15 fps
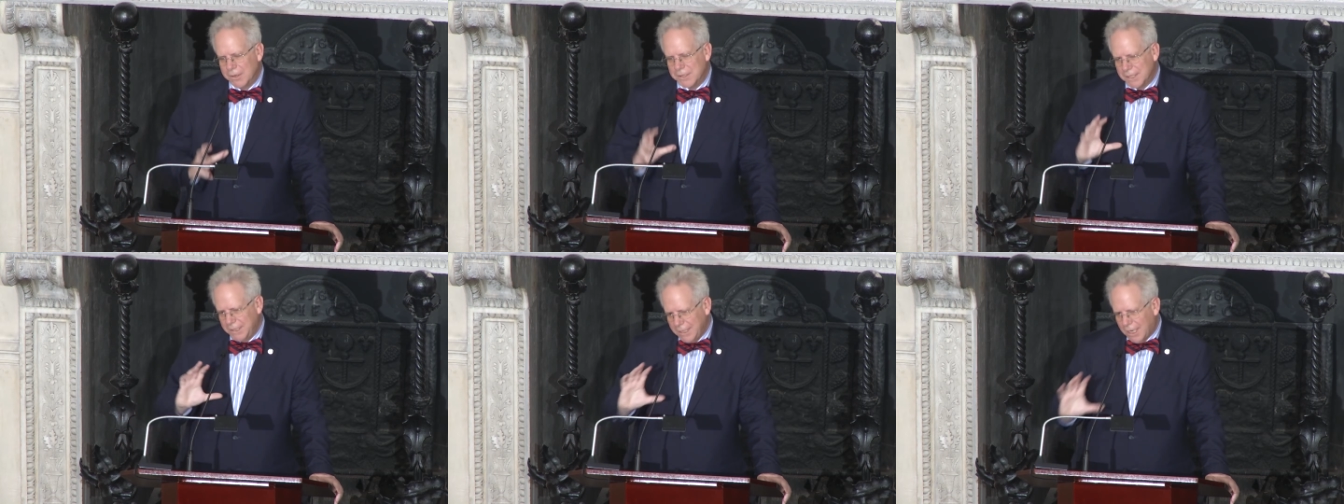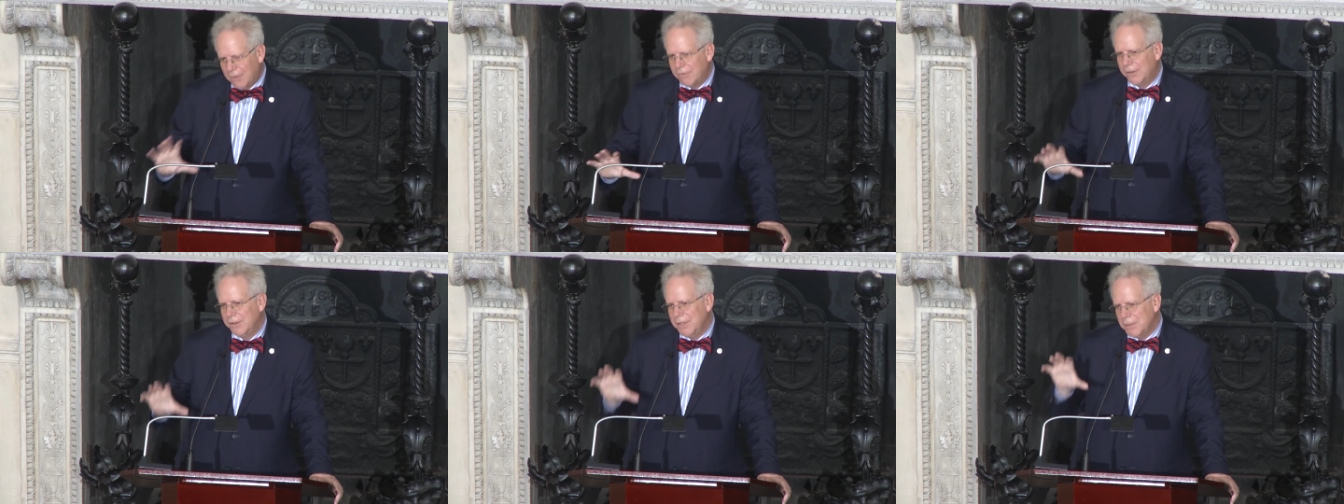to
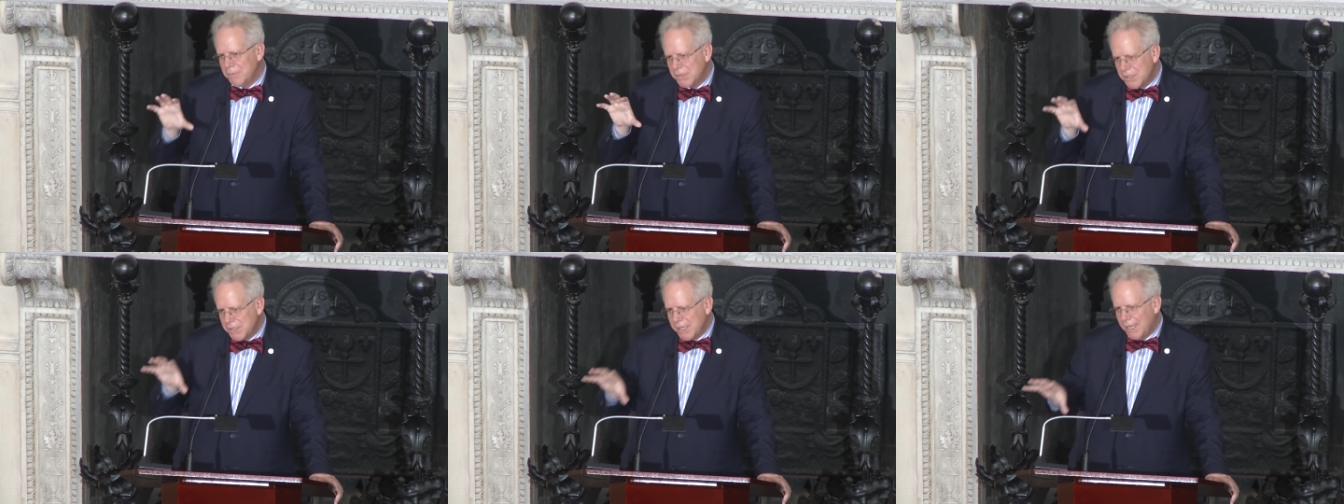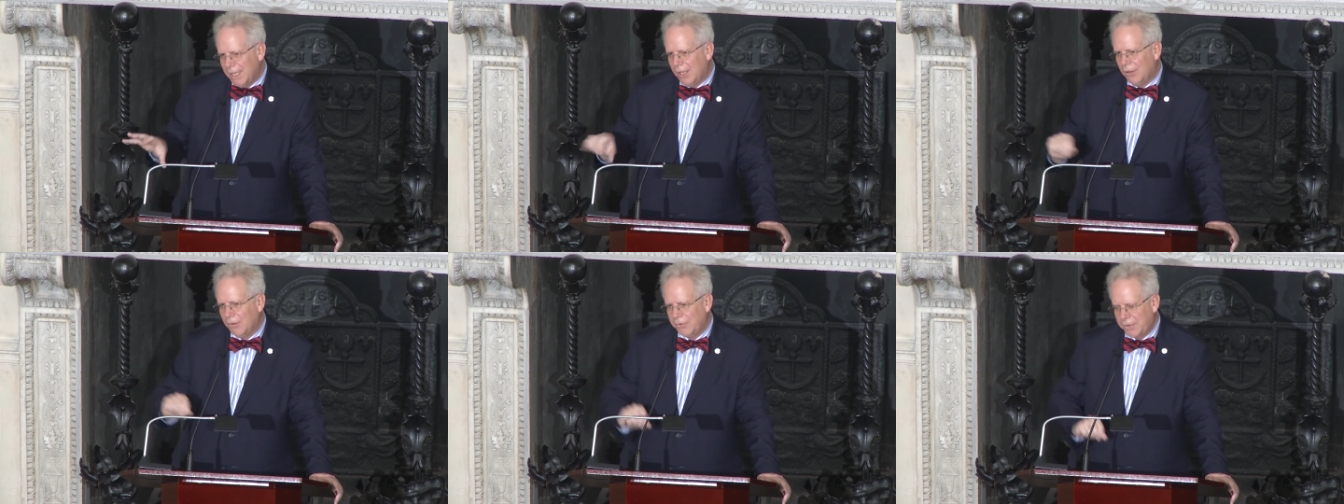govern
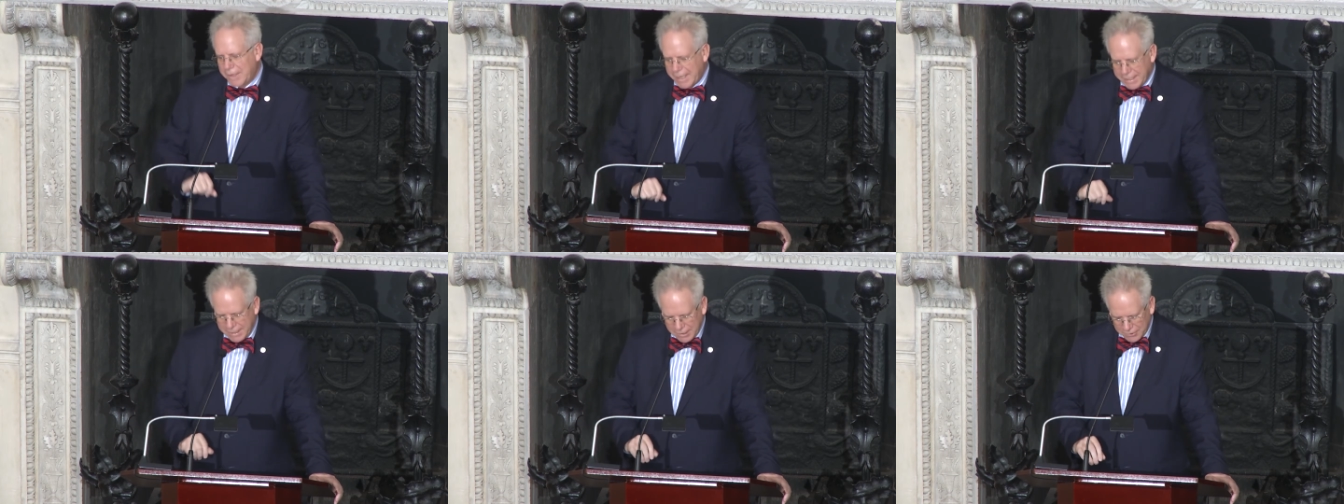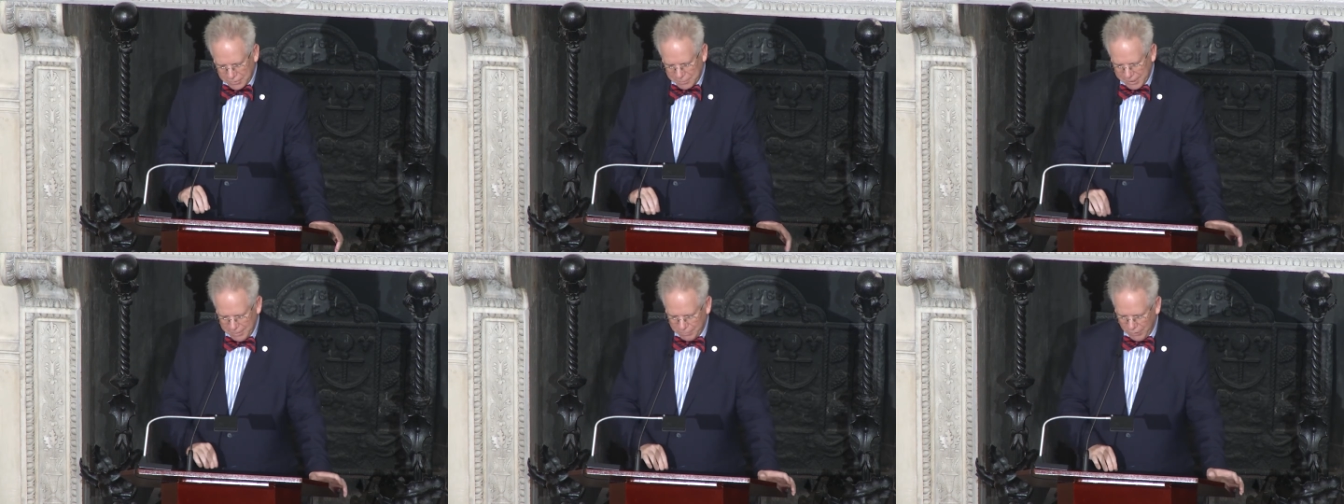themselves than any other
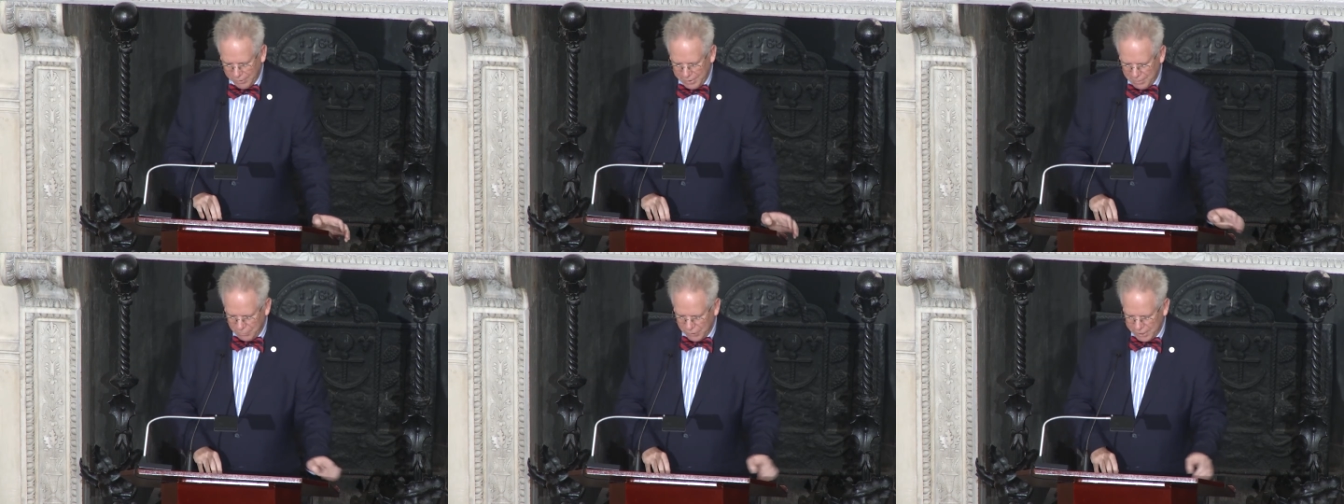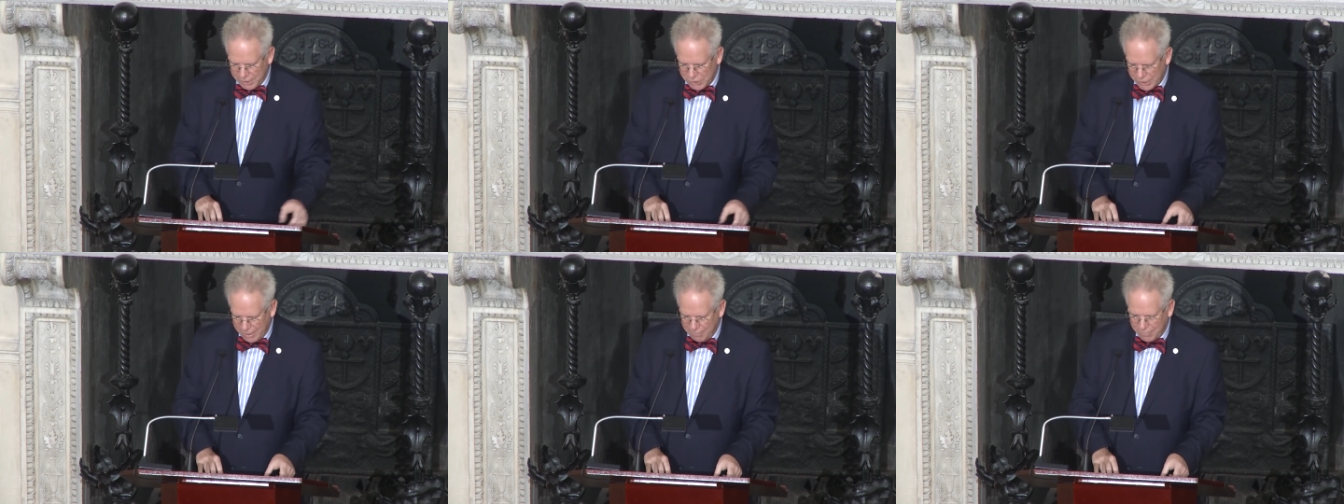people in the
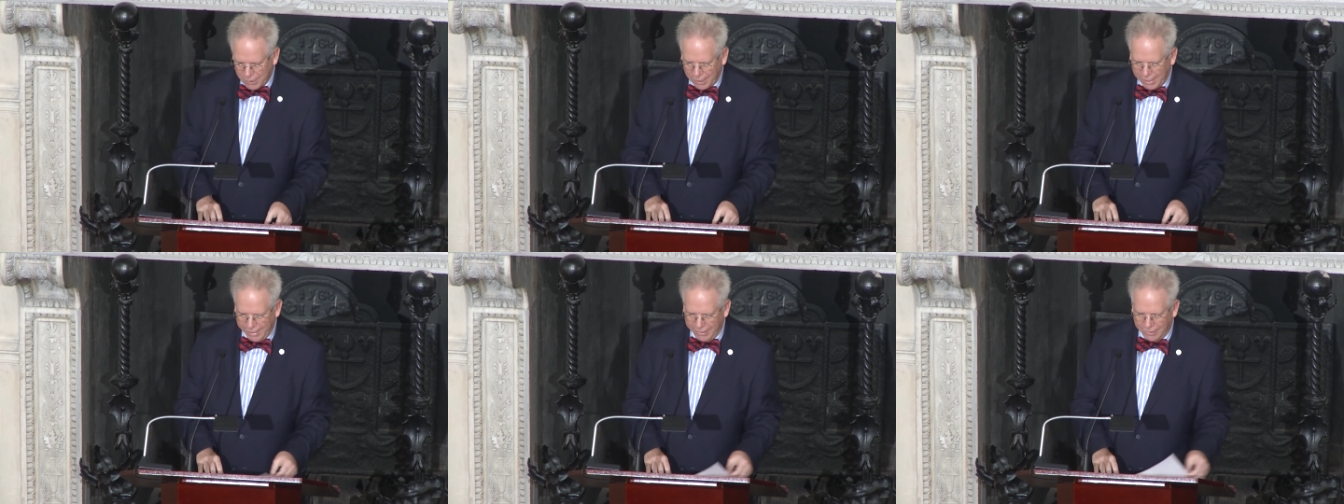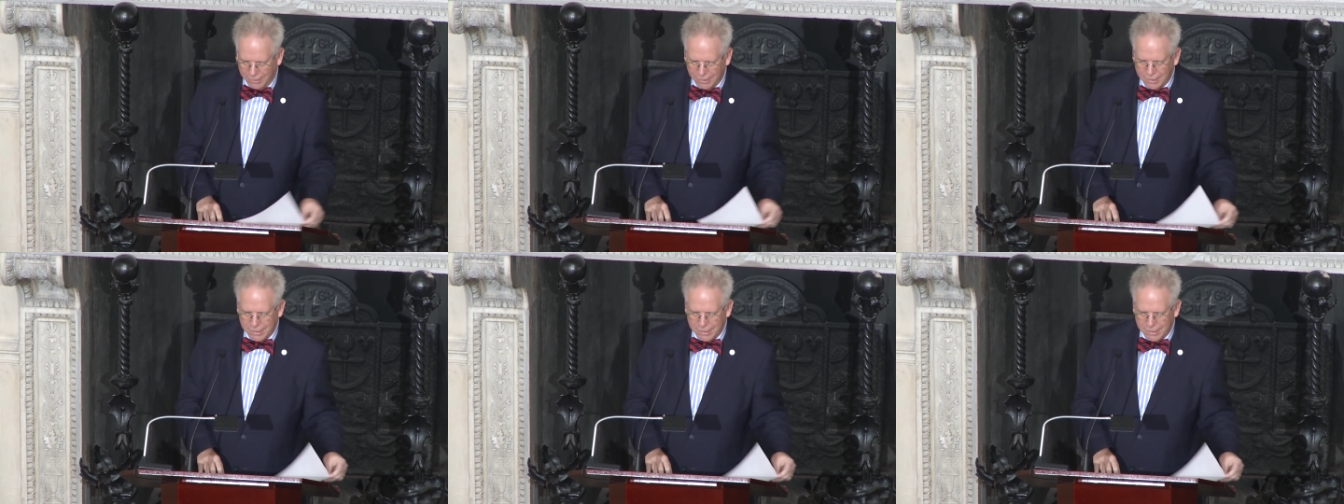British Empire,